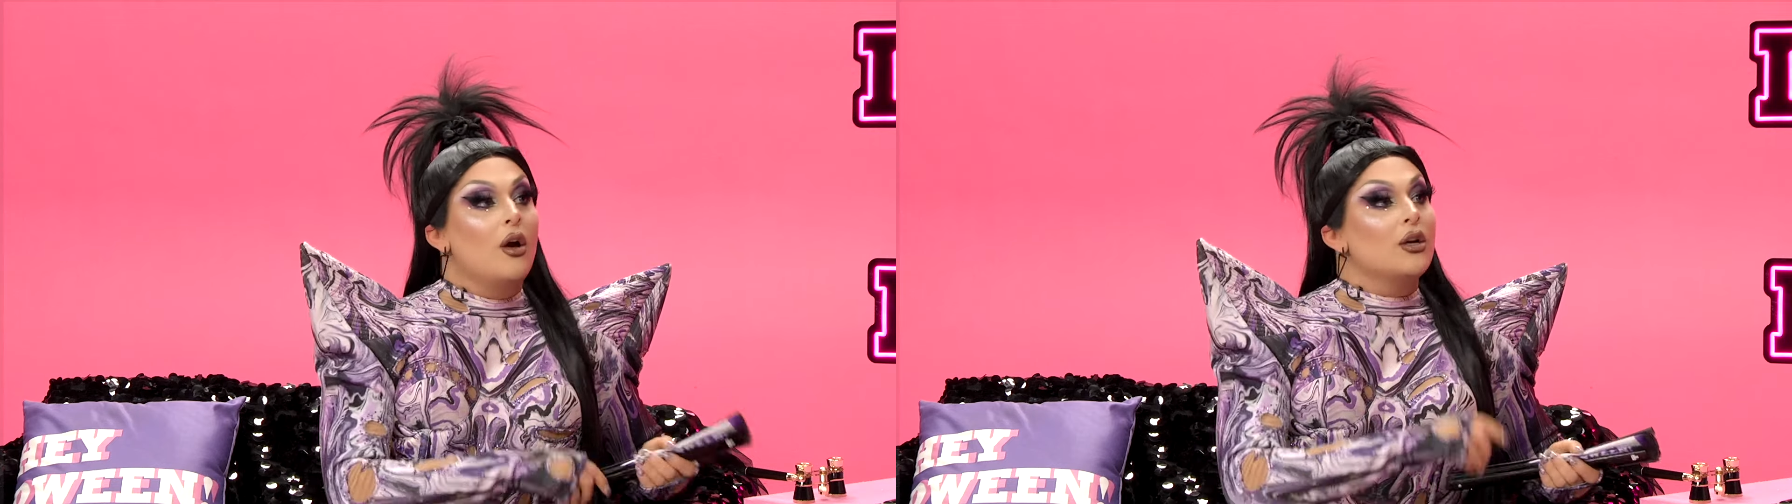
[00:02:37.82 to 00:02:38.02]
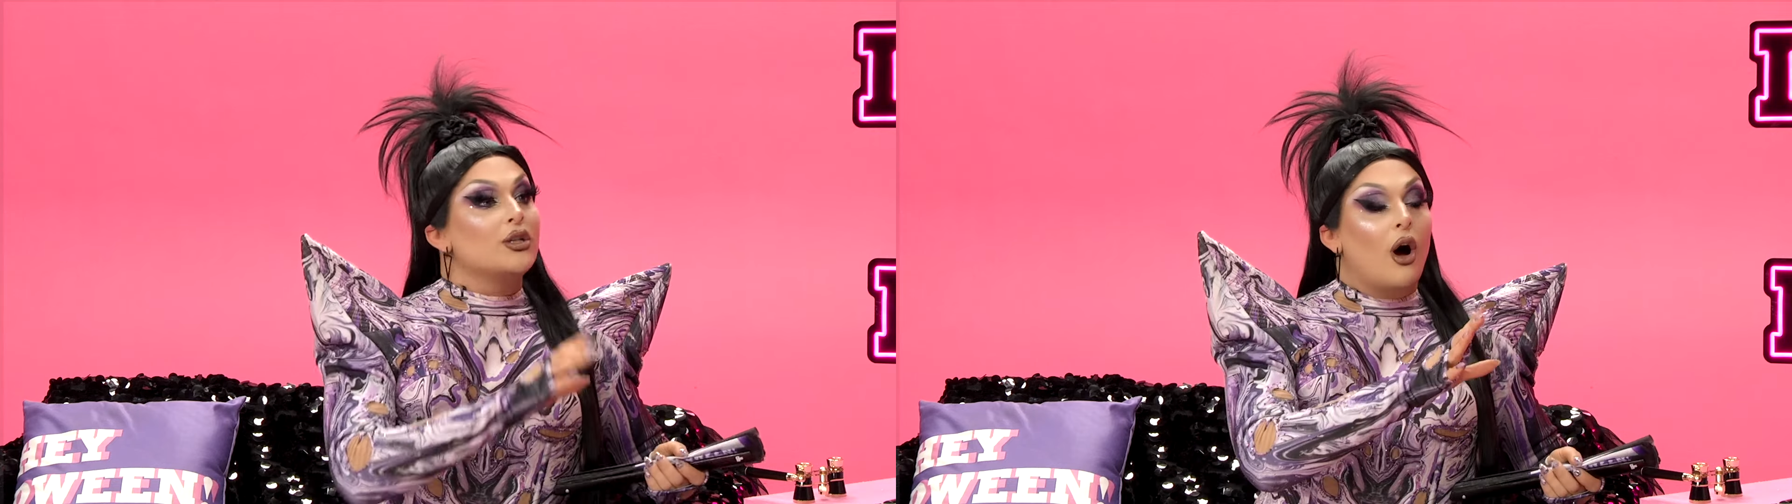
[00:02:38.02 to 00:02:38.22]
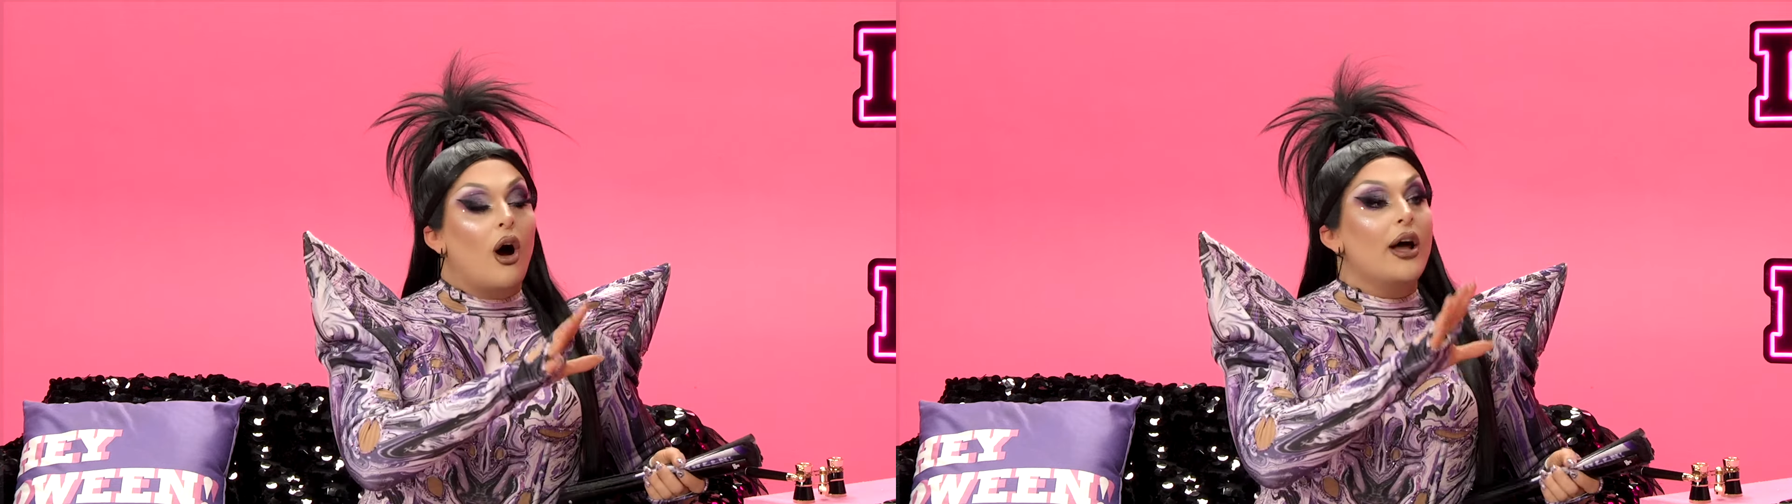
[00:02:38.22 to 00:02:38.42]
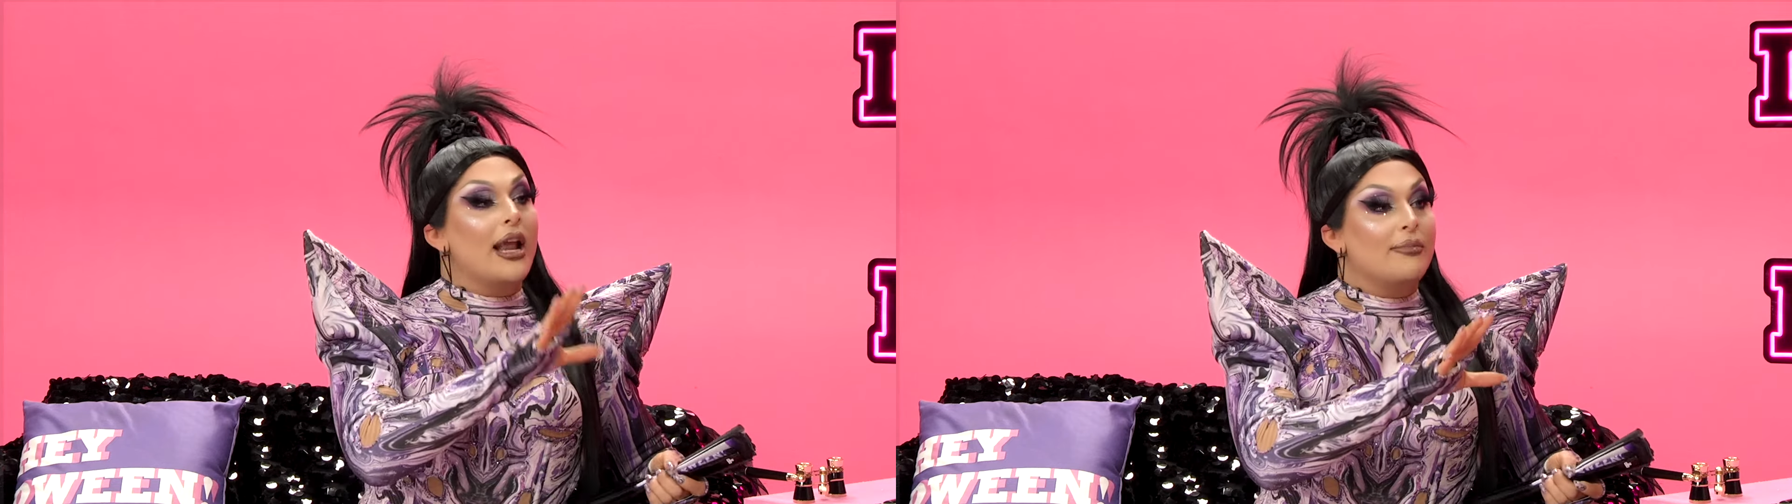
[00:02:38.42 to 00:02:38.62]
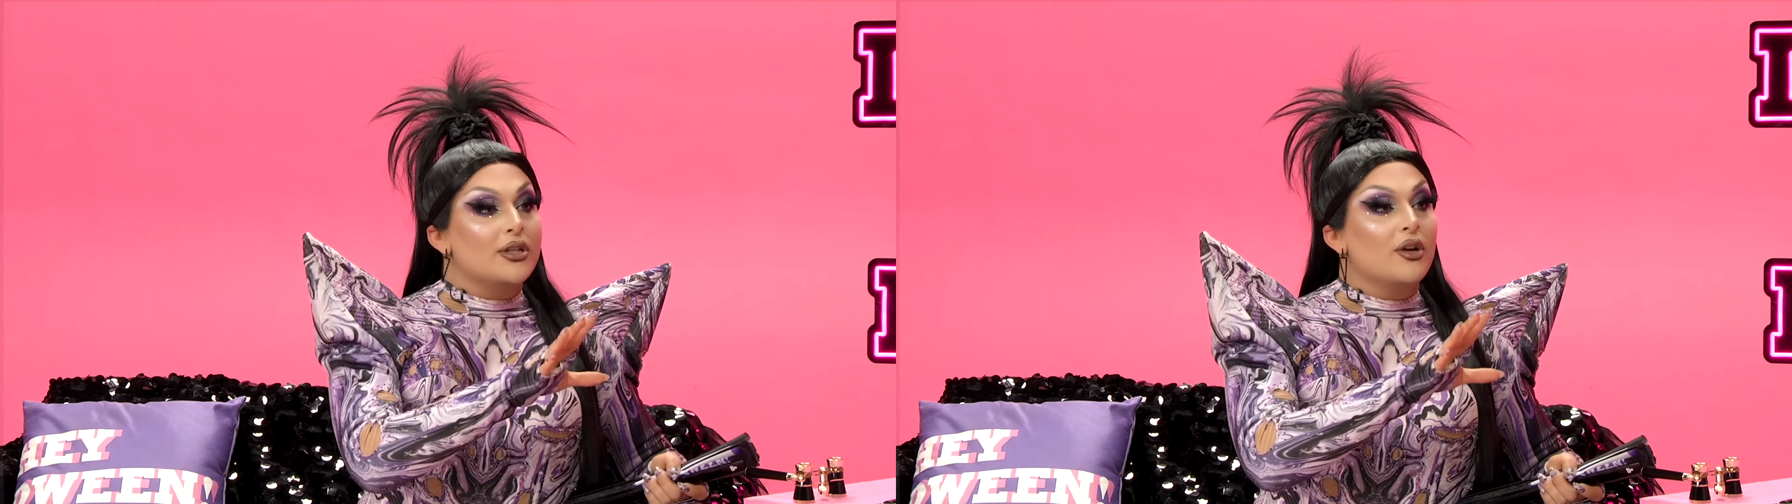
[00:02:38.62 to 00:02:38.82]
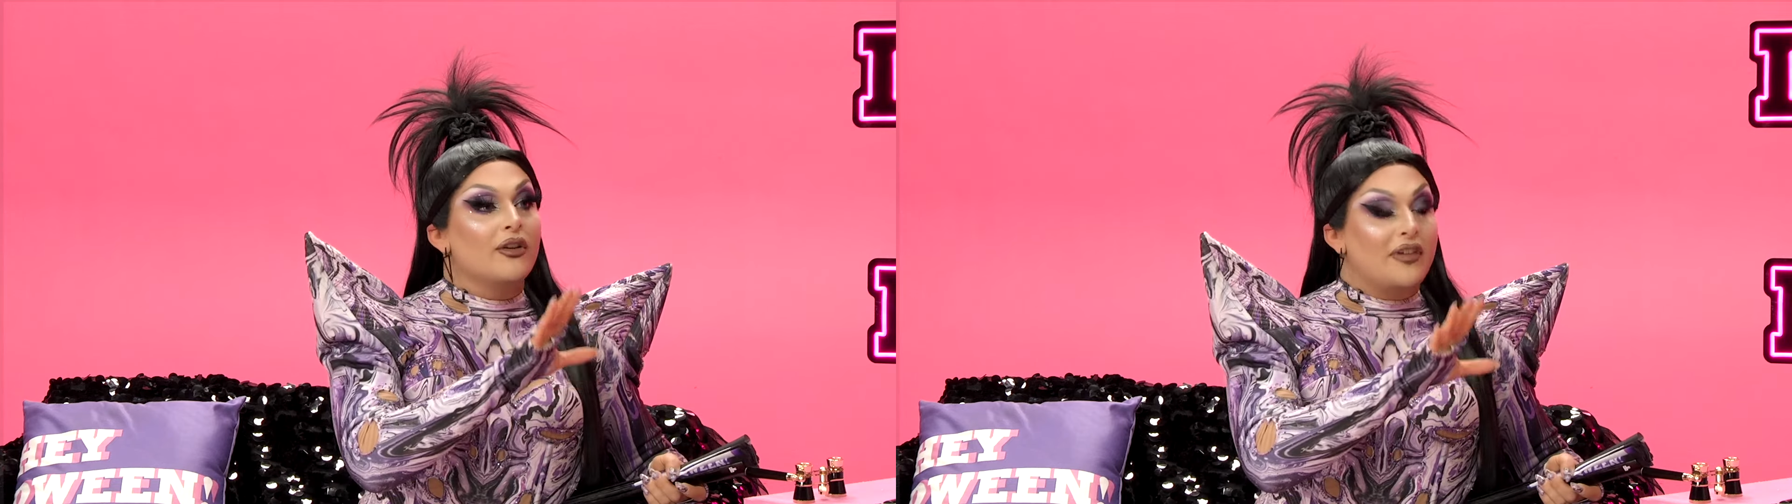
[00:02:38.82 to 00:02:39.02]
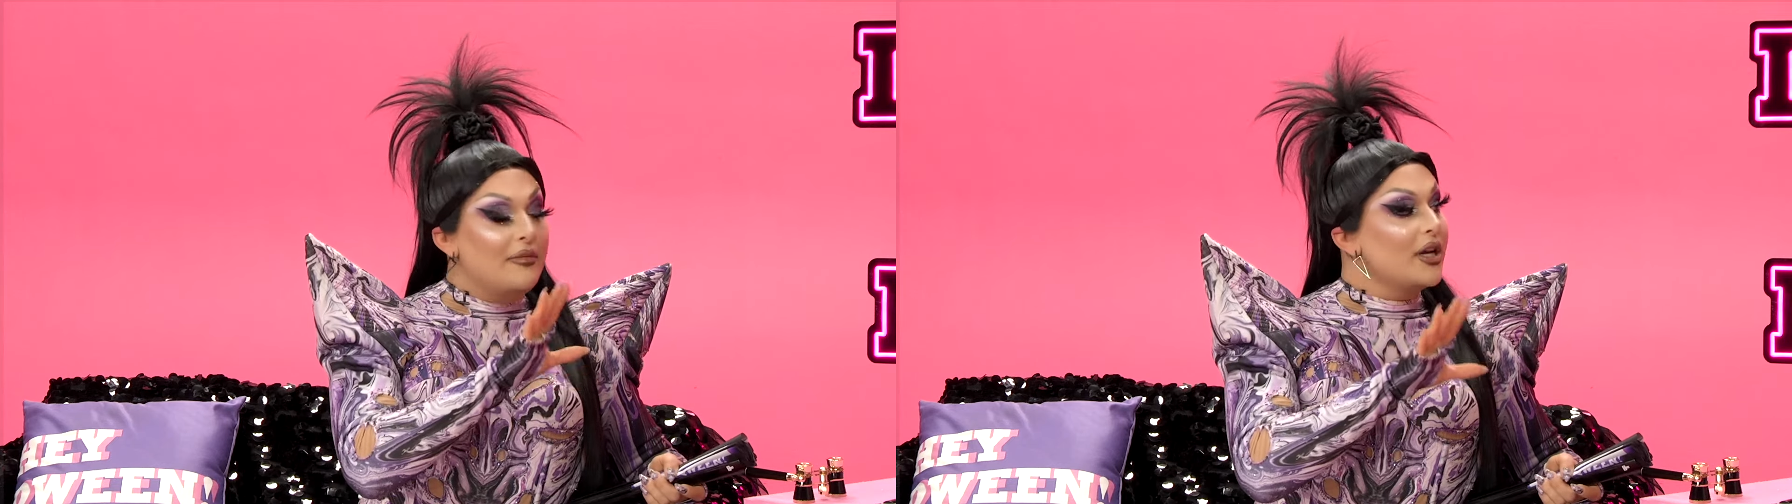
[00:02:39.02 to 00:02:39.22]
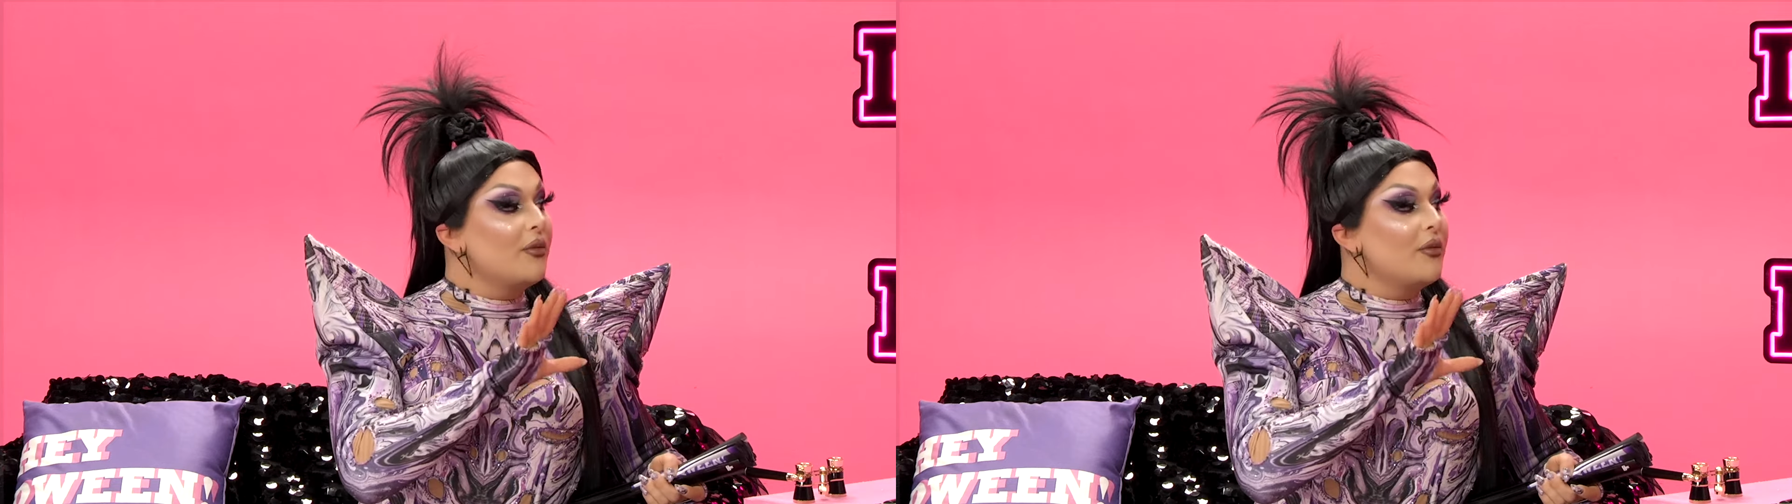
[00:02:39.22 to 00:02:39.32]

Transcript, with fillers: saw an episode of Keeping